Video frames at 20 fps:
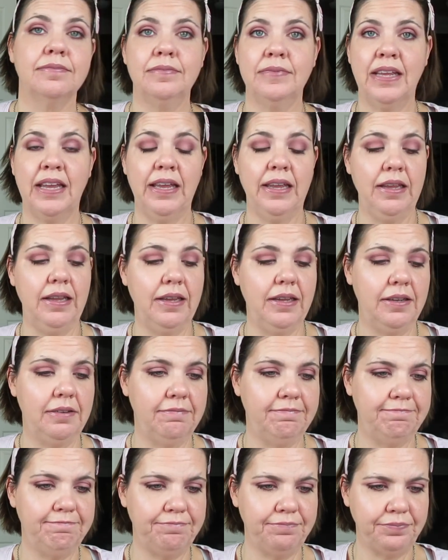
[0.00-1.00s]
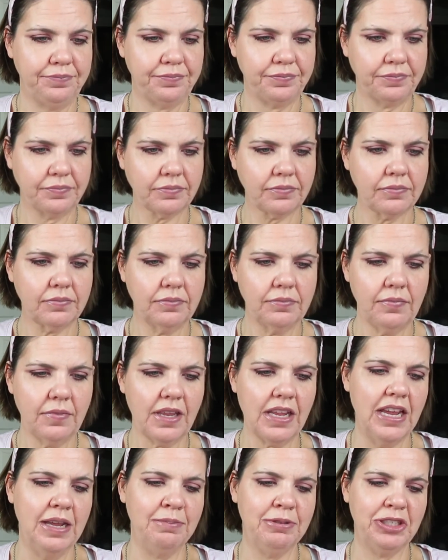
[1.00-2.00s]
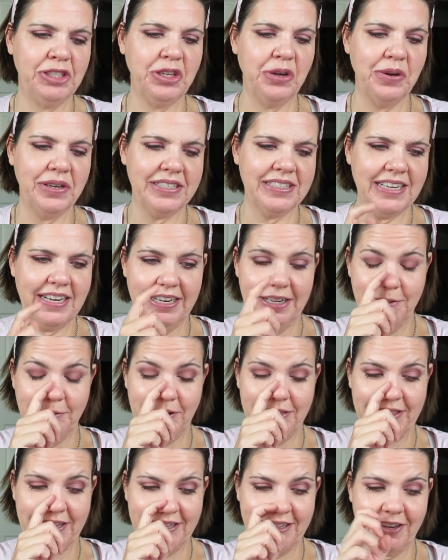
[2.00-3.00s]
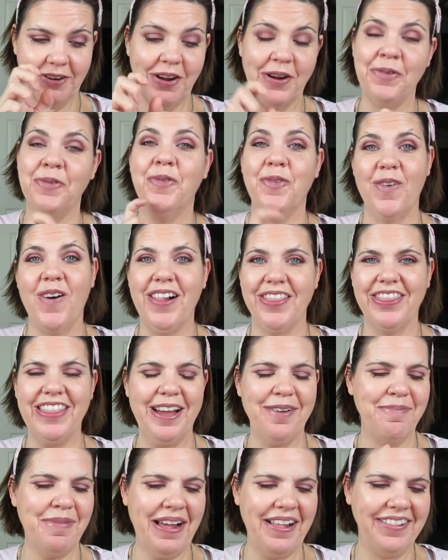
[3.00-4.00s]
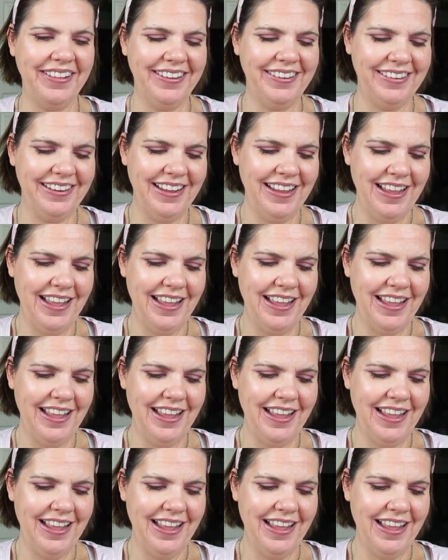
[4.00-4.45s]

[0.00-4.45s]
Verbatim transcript: Hey. I'm so excited about that though. I want that palette.